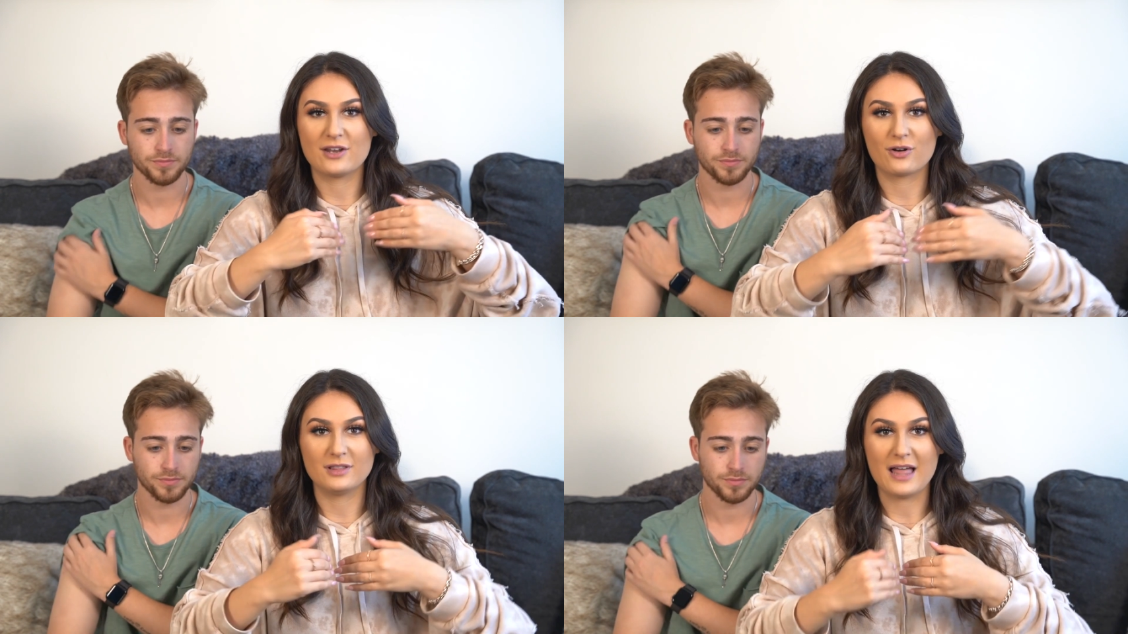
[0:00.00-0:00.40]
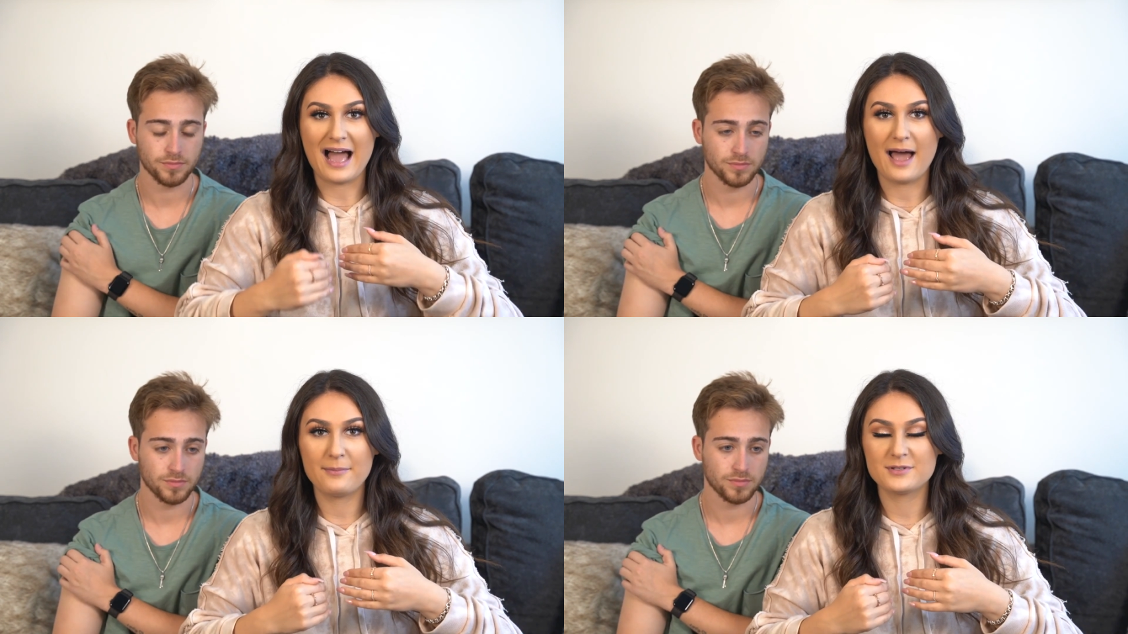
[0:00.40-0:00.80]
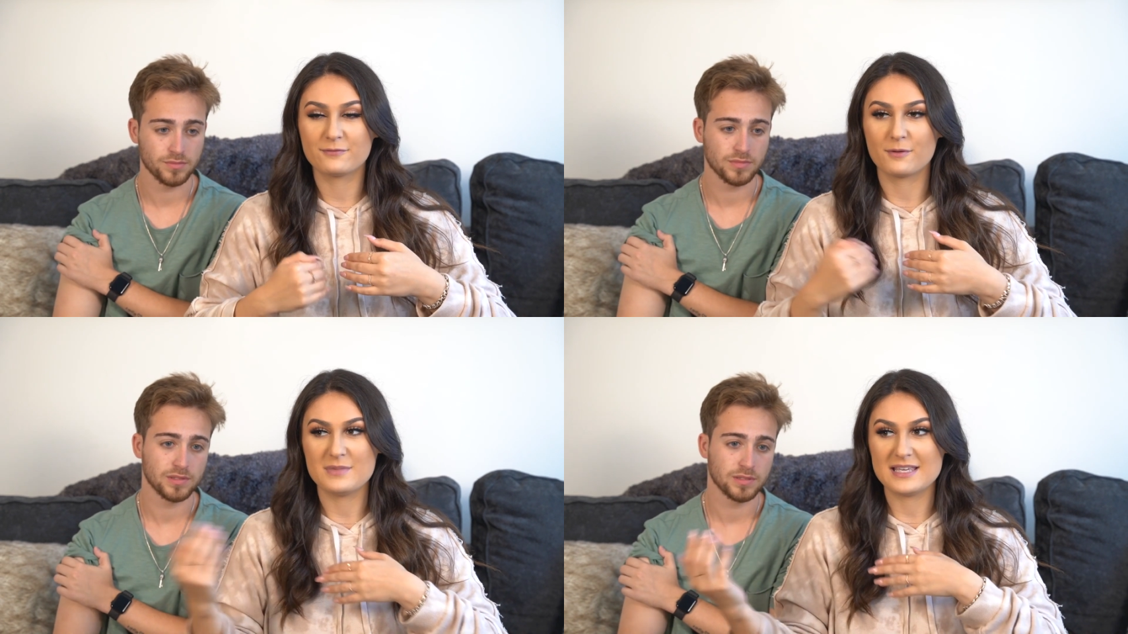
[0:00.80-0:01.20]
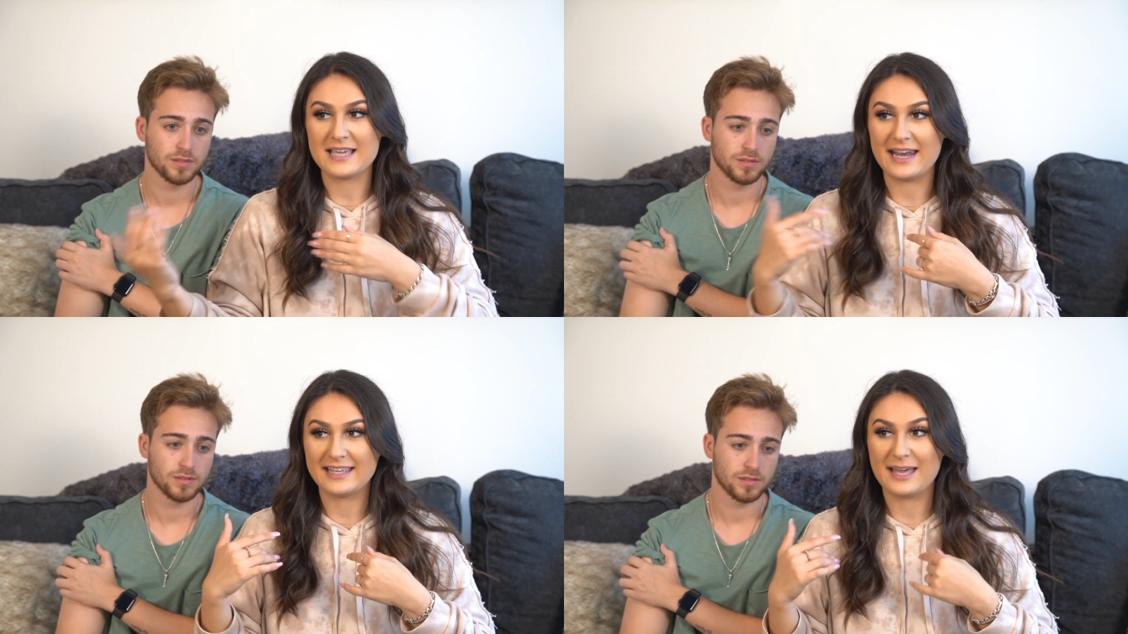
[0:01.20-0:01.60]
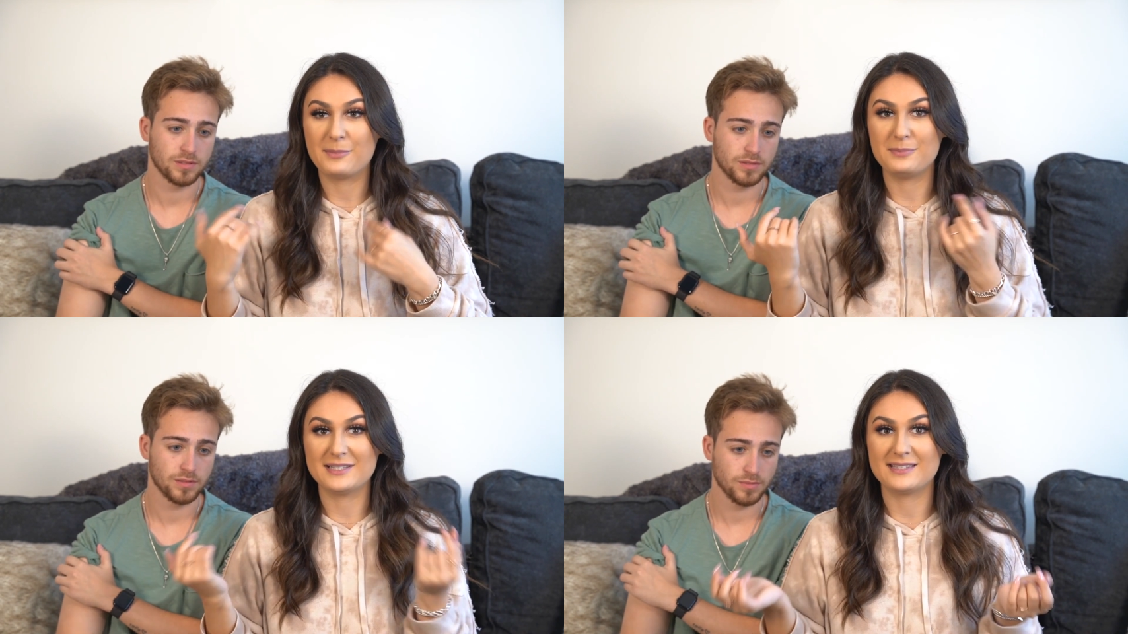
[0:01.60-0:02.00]
Speaker 1: interlapped from me getting
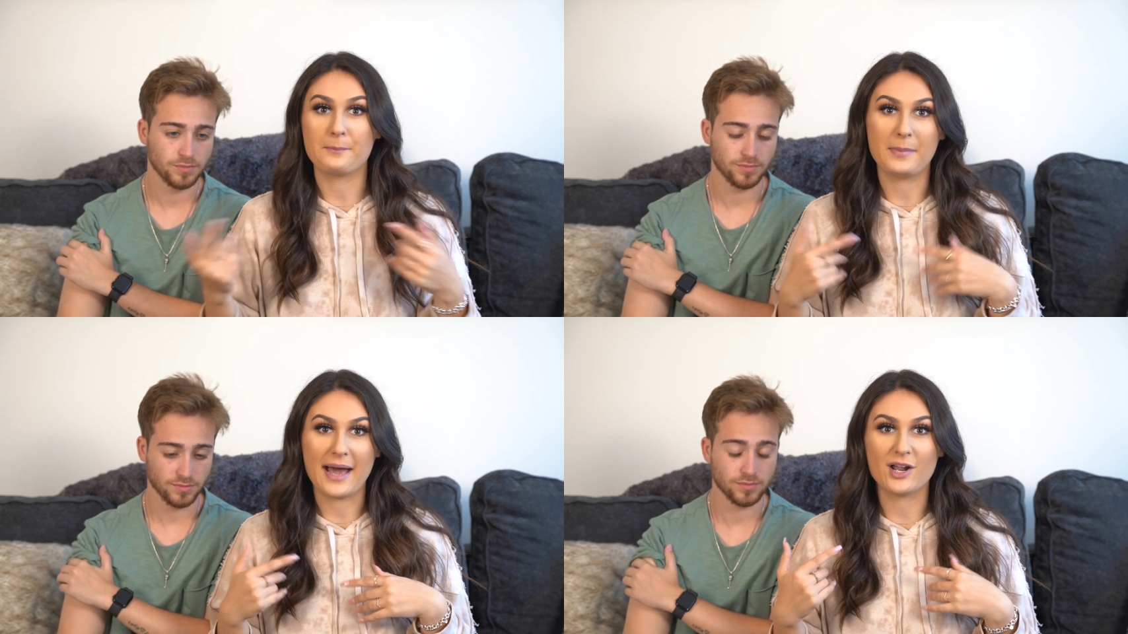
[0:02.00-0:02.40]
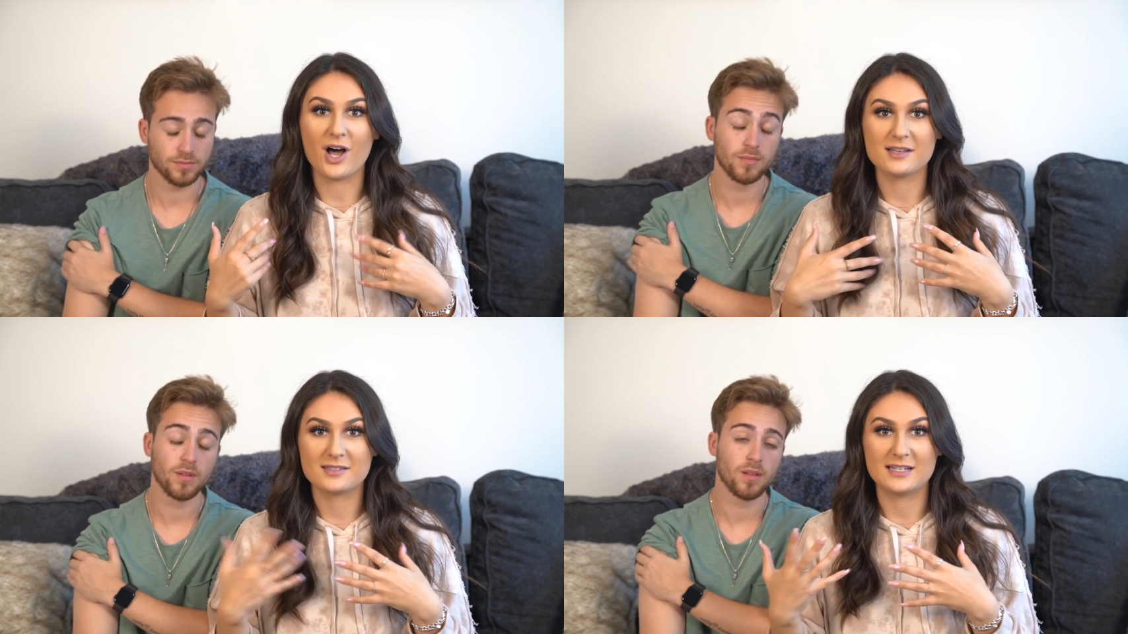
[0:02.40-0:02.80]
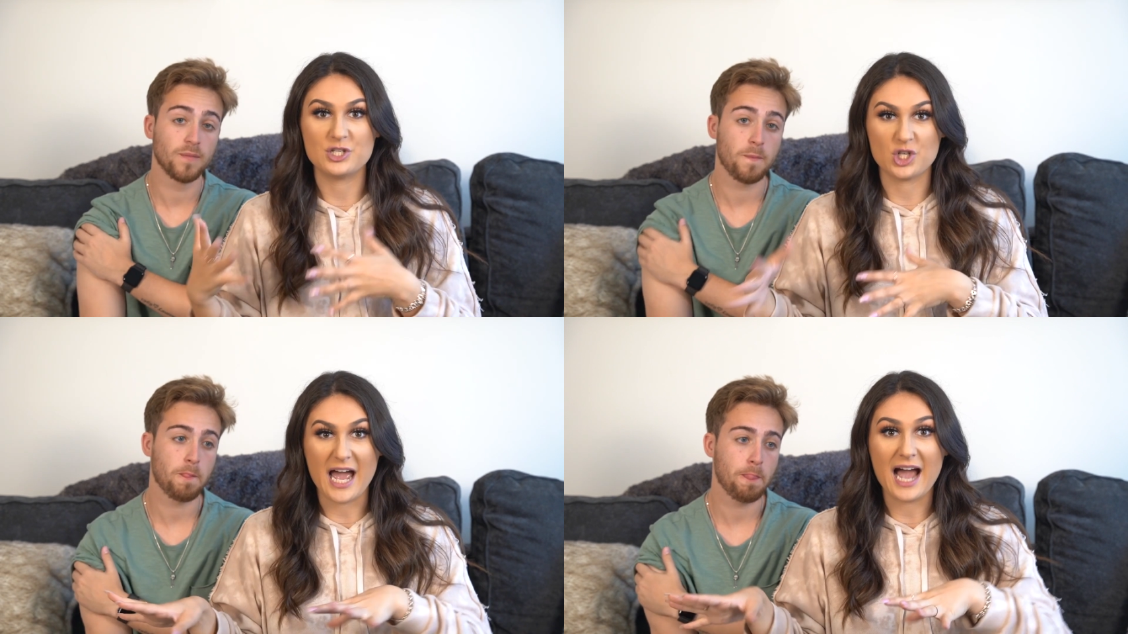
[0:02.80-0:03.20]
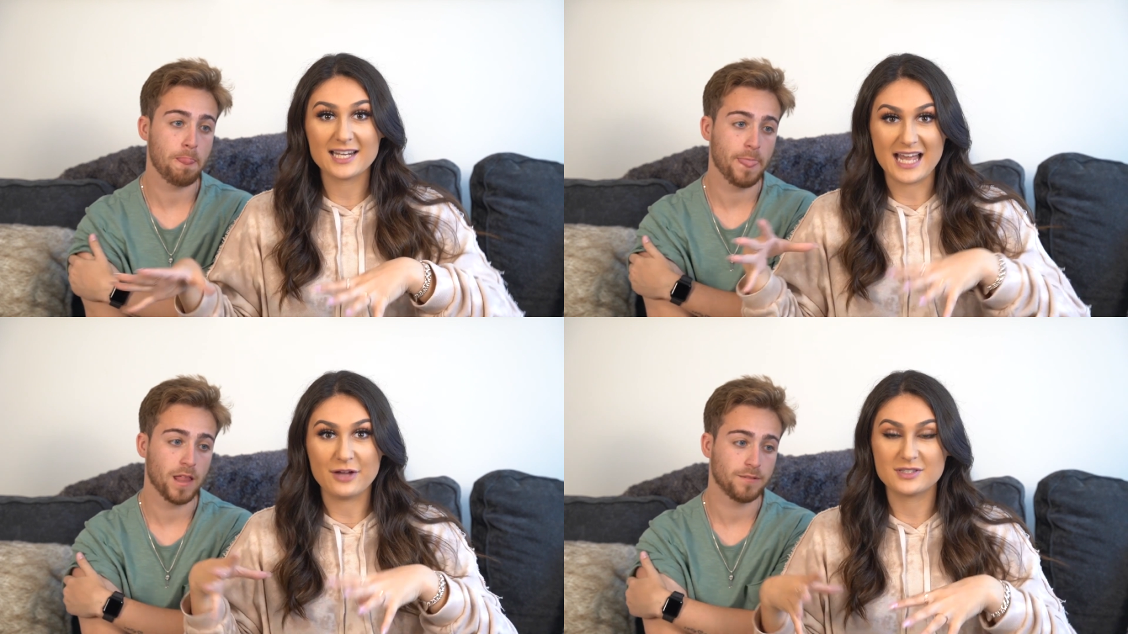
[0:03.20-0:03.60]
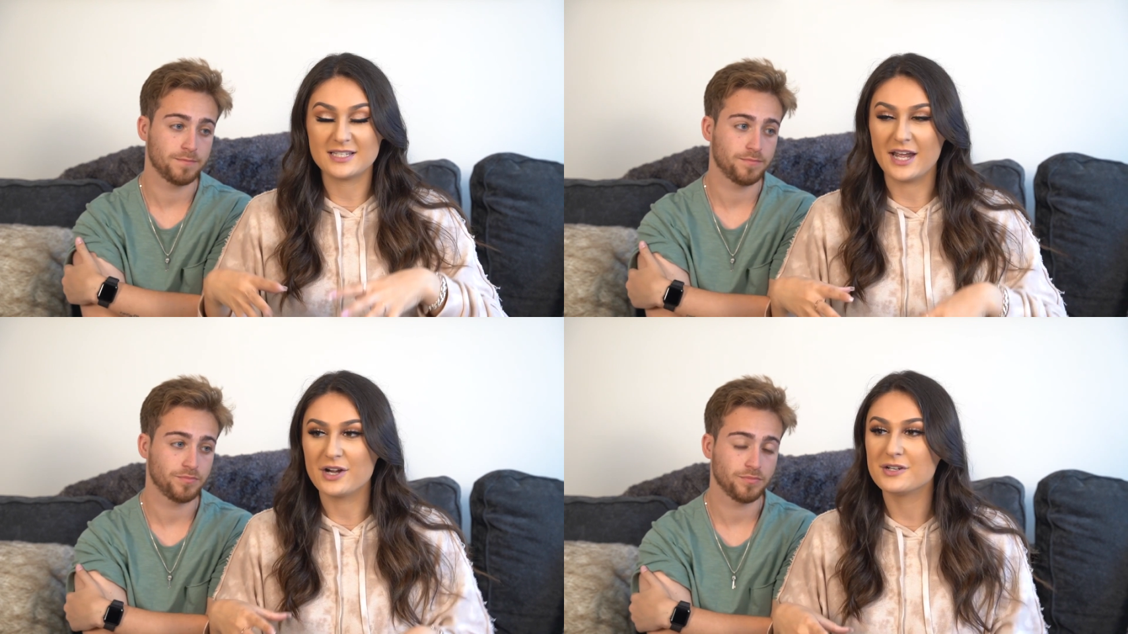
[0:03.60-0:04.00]
him and me saying bye to Austin and Jack
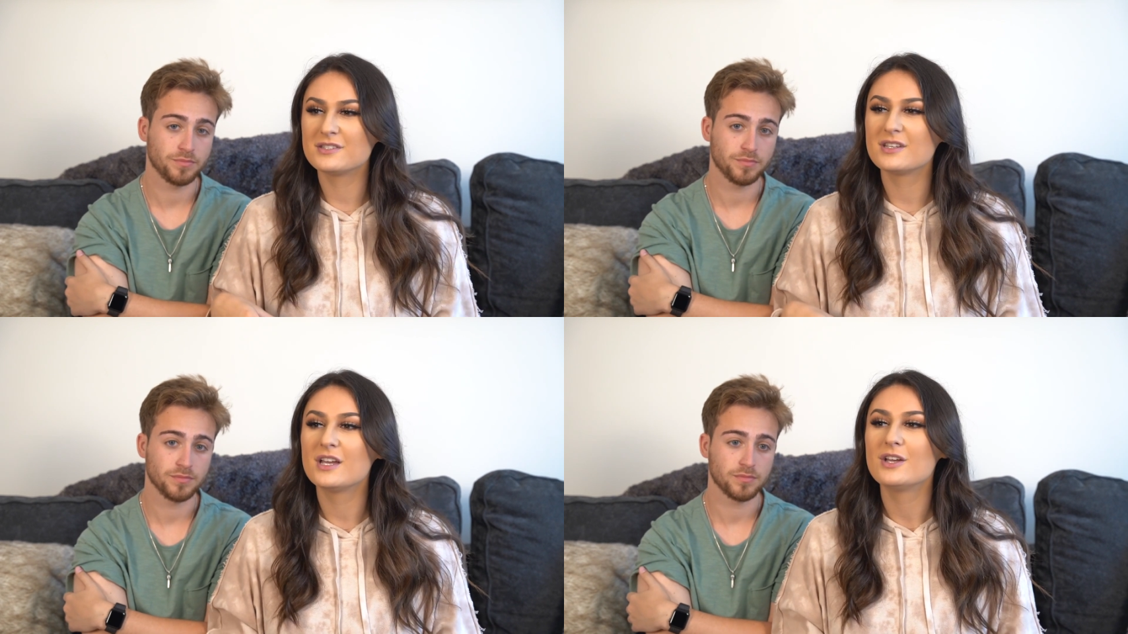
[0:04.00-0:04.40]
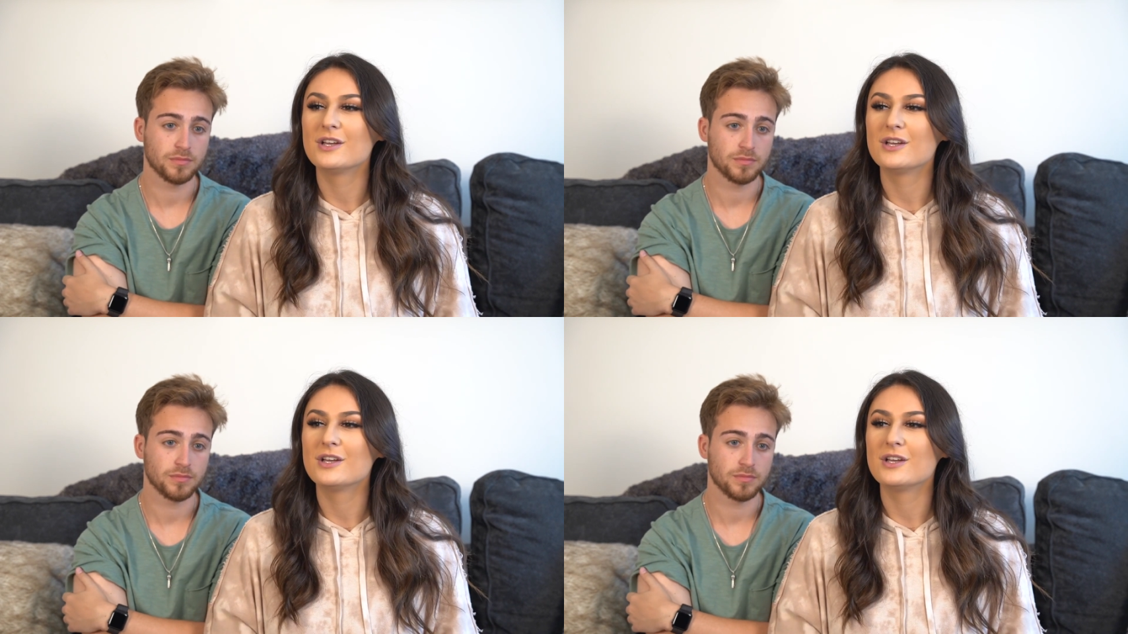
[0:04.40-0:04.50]
downstairs.